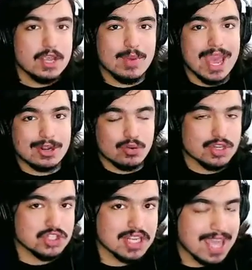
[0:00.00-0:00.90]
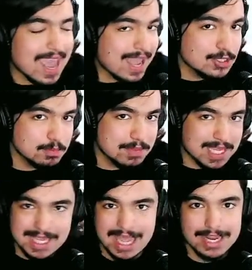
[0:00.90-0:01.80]
we had Christian Cage
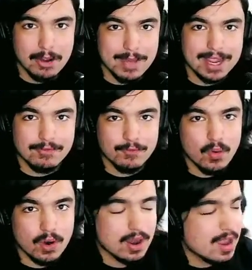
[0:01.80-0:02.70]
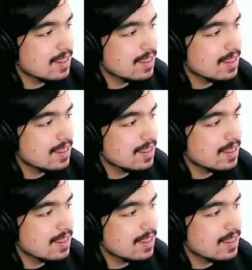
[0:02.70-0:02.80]
beat Kenny Omega for